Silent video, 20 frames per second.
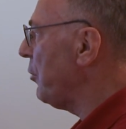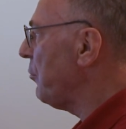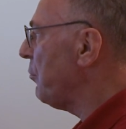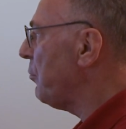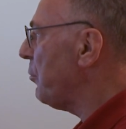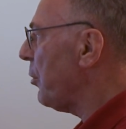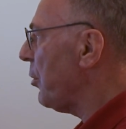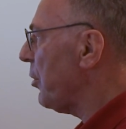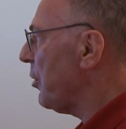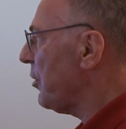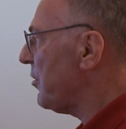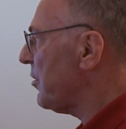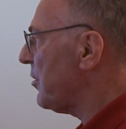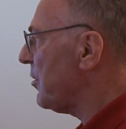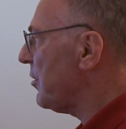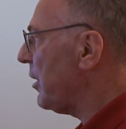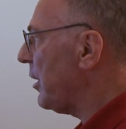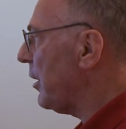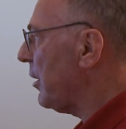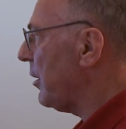
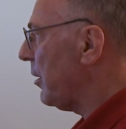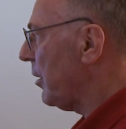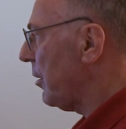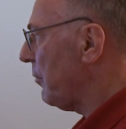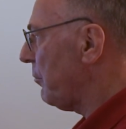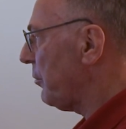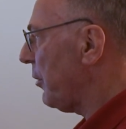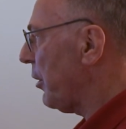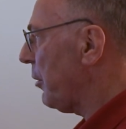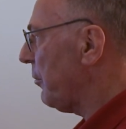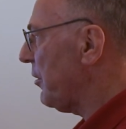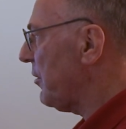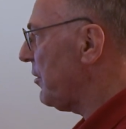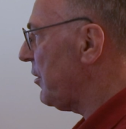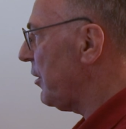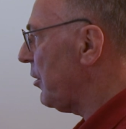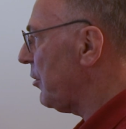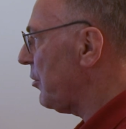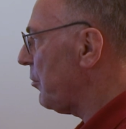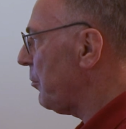inverse the
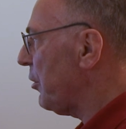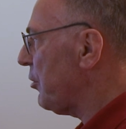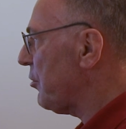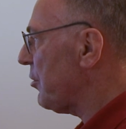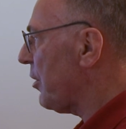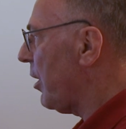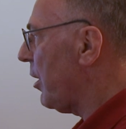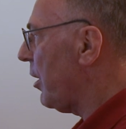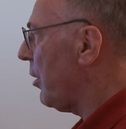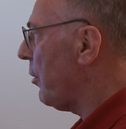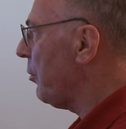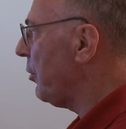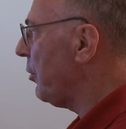frequencies which are